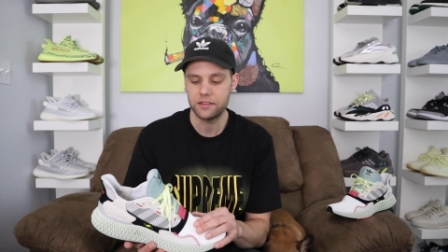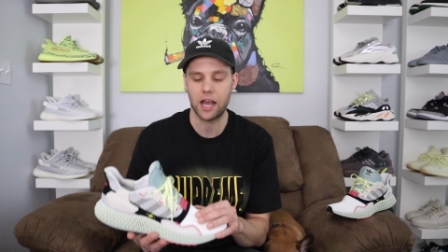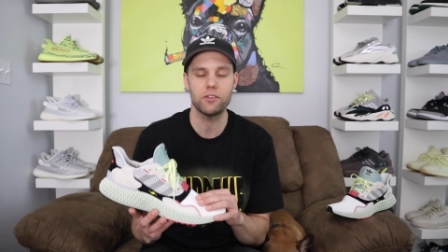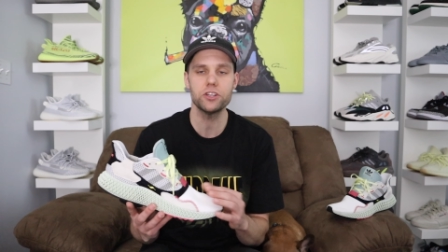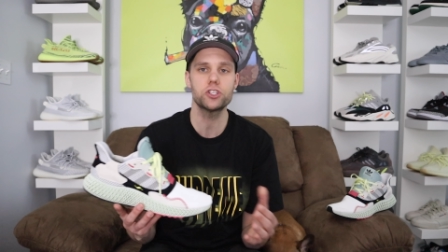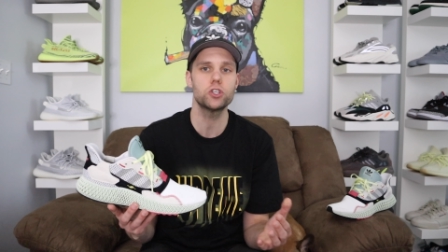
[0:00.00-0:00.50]

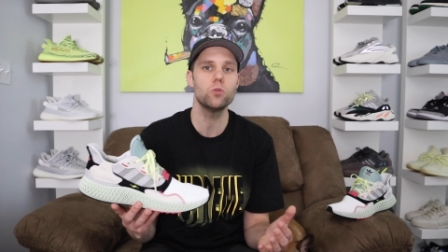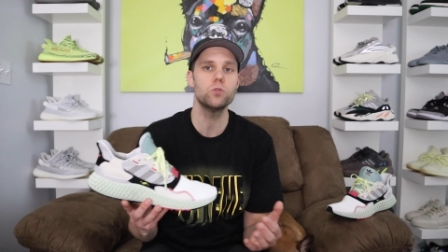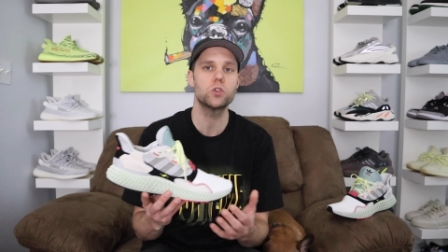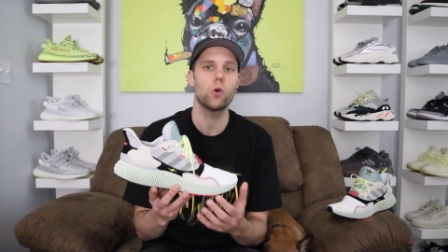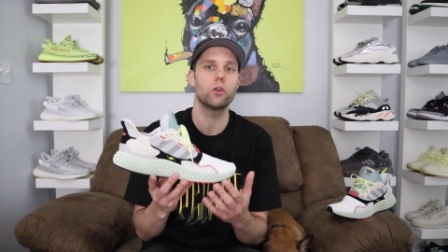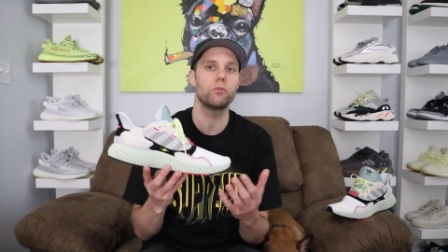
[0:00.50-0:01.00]
Now this shoe
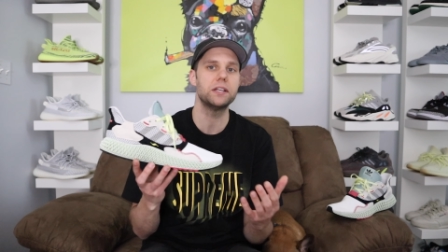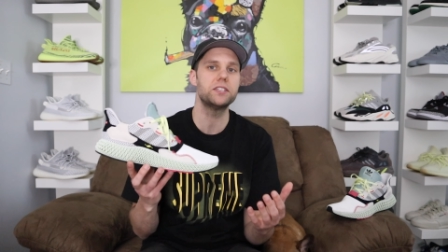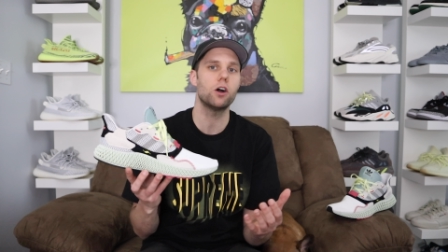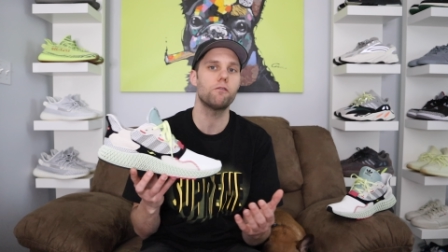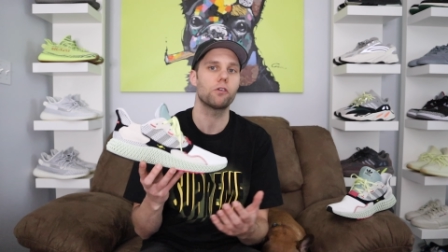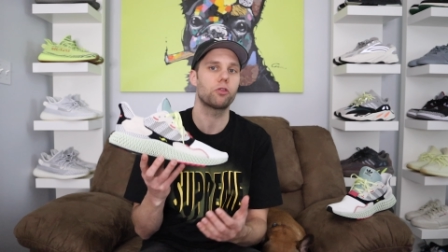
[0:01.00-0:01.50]
is going to
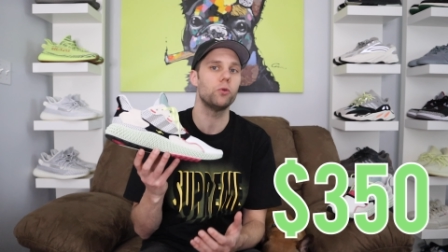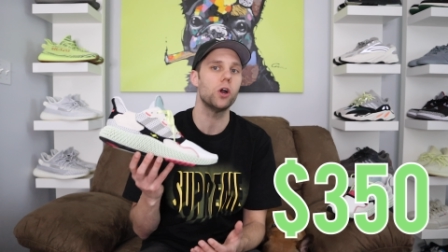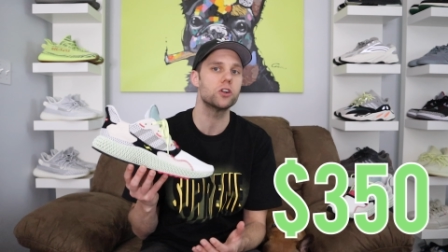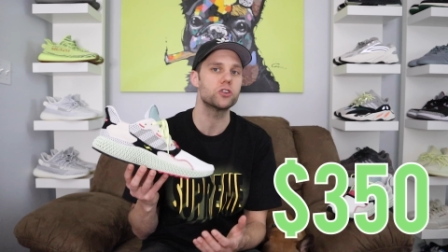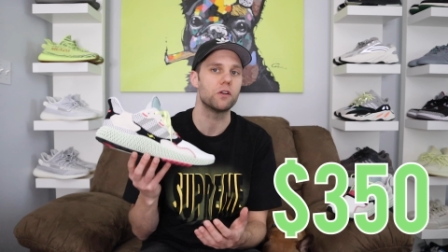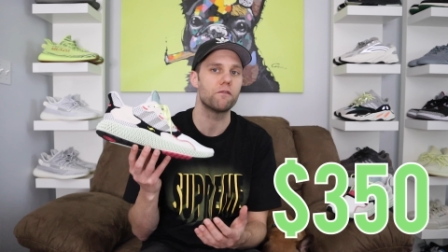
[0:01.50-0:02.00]
retail for
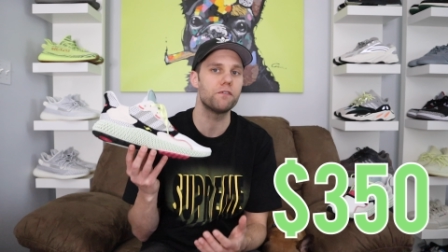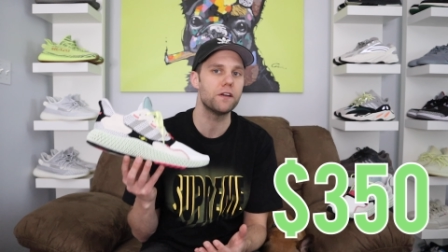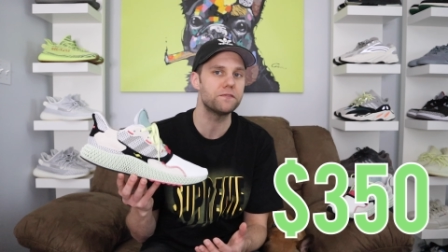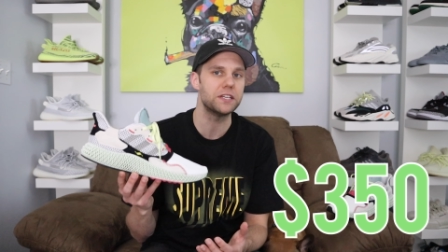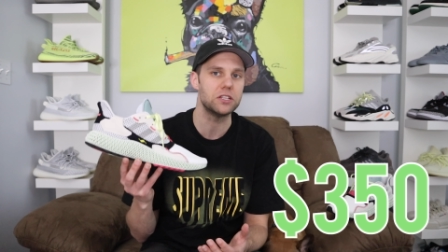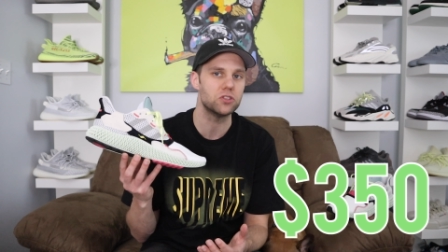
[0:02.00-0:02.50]

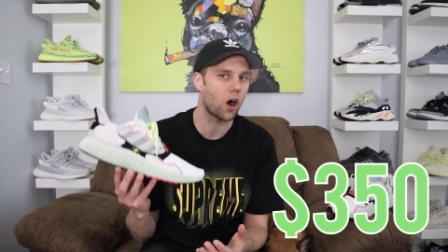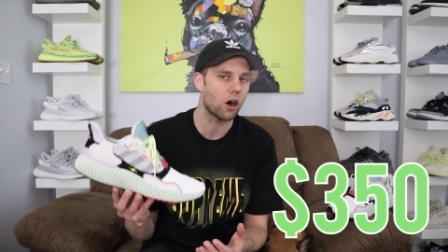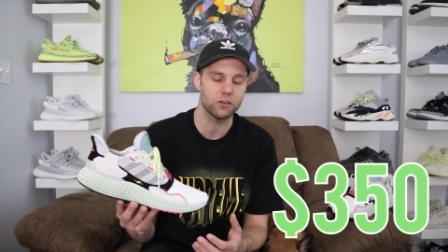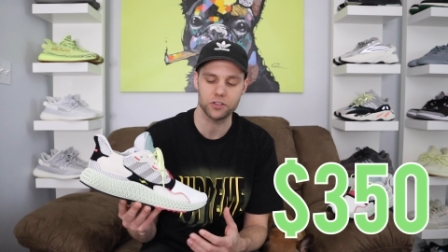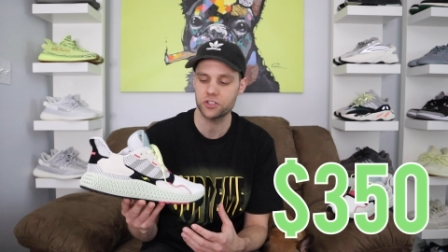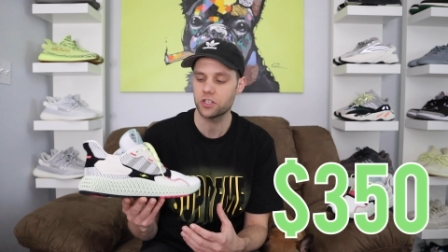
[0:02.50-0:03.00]

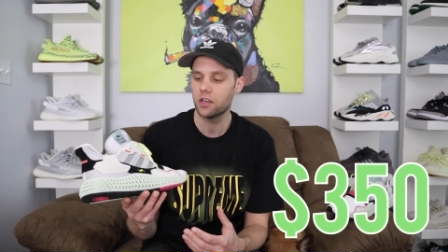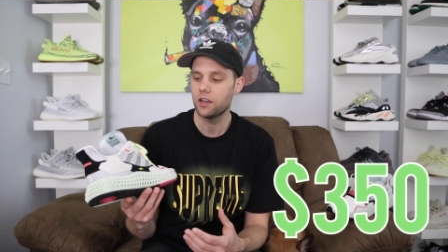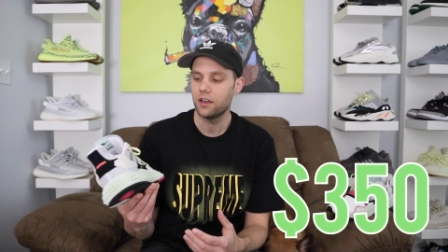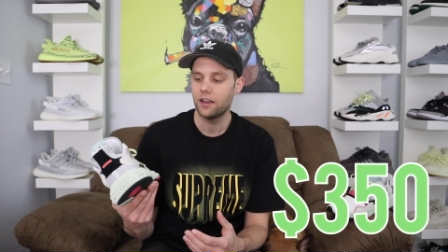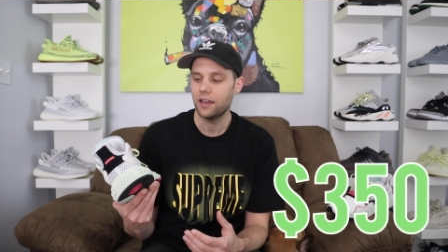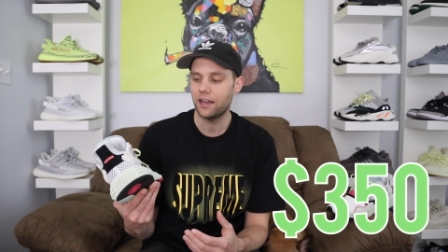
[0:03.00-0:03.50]
$350
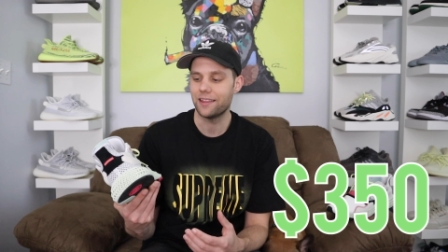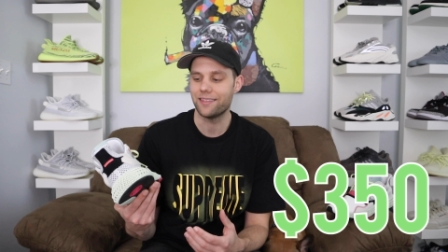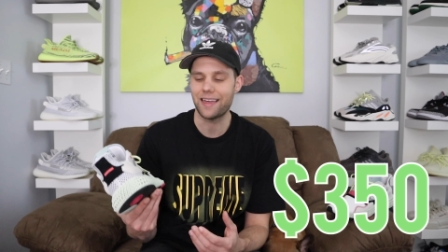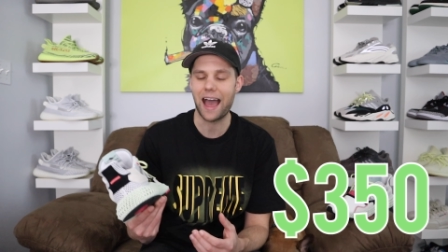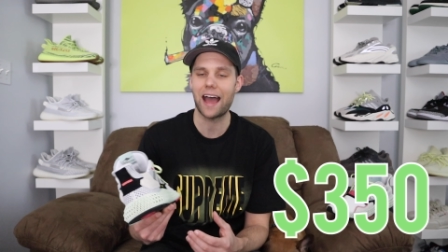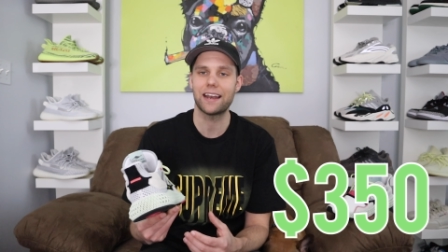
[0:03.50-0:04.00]
and
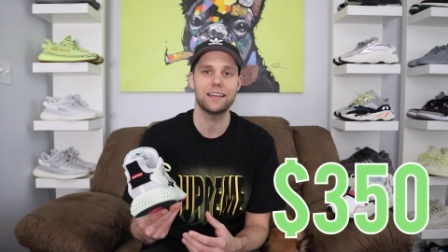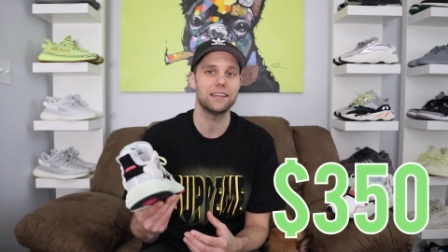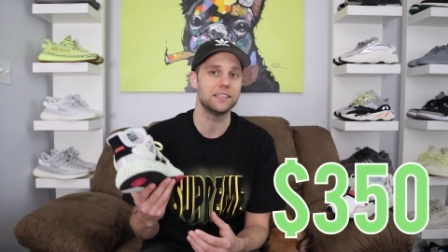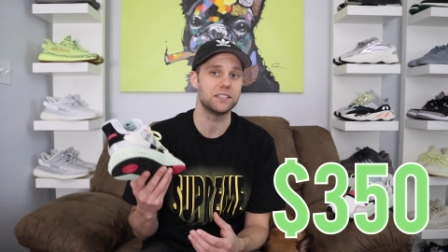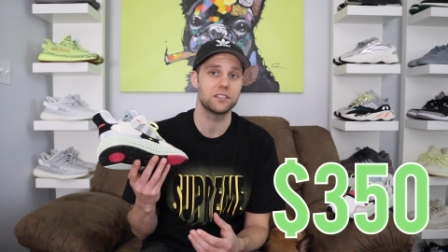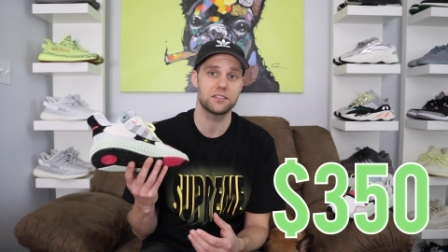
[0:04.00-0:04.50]
that
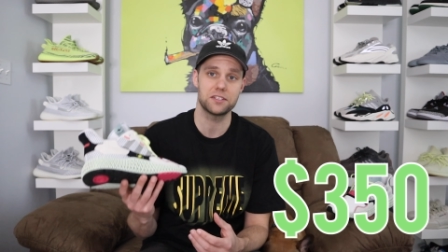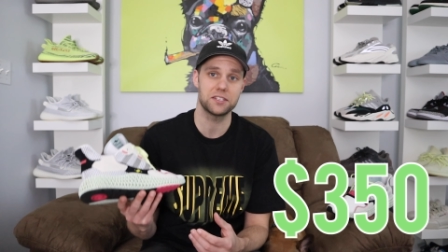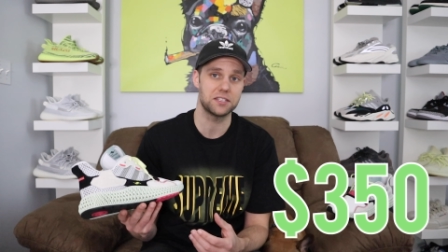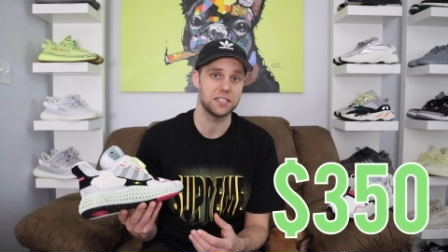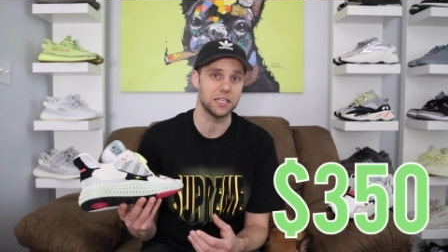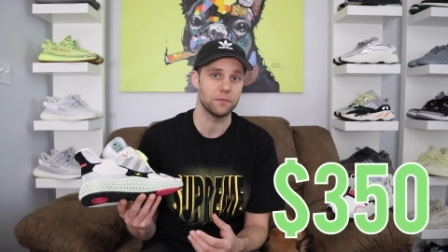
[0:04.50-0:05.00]
is
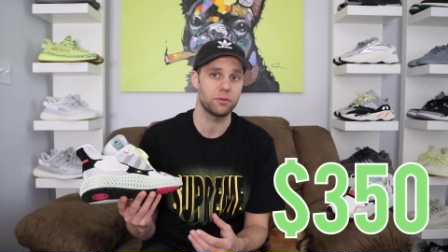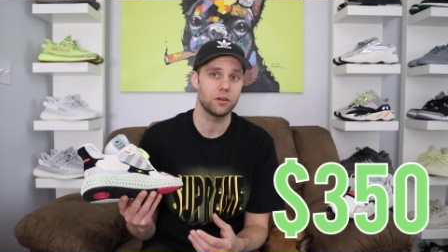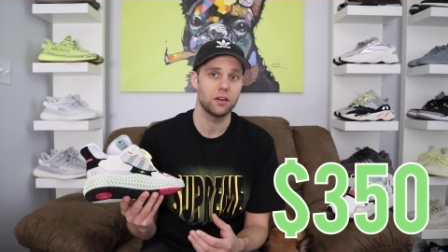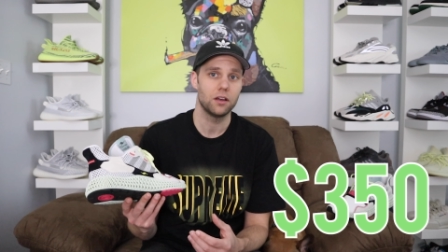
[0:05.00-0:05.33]
steep.